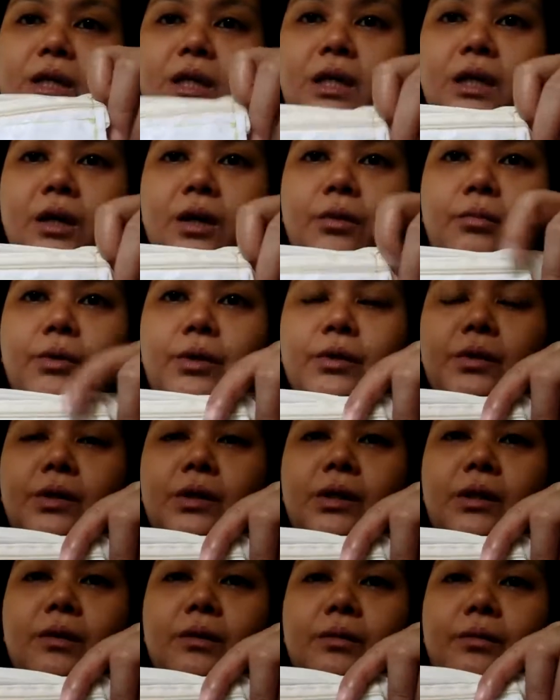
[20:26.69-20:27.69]
here
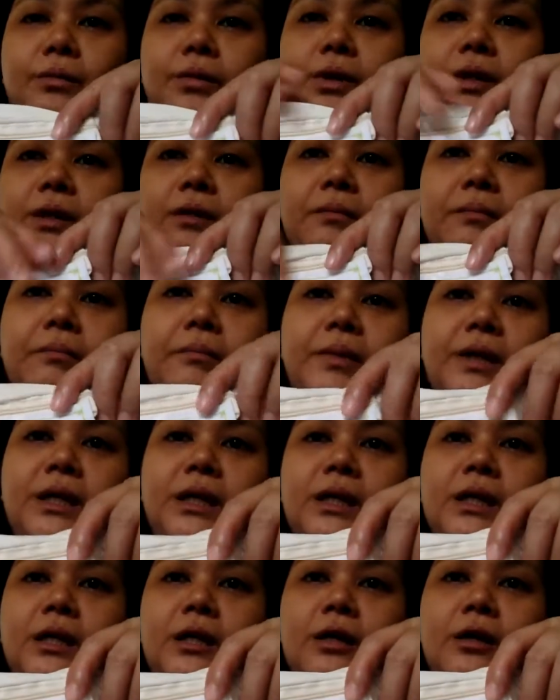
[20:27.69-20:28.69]
wouldn't
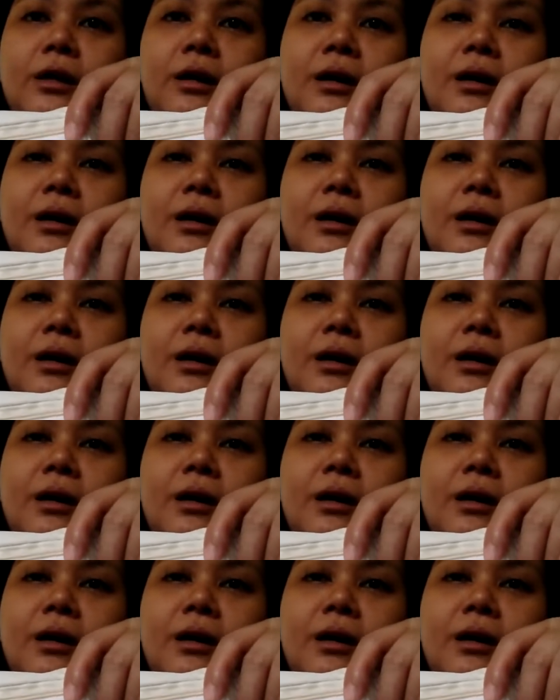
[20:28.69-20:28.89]
be